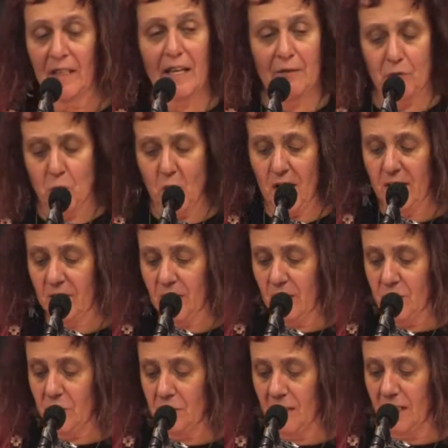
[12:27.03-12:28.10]
If one of
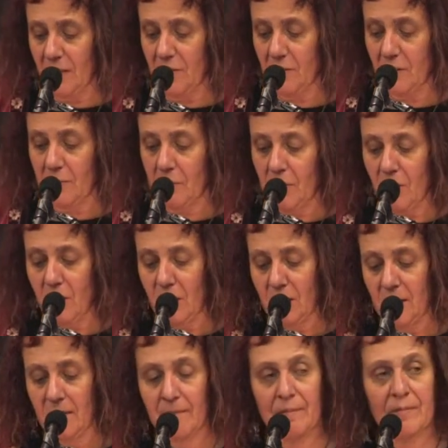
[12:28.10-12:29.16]
those triggers was
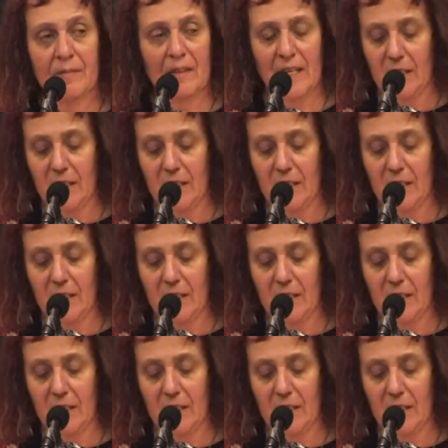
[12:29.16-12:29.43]
pulled,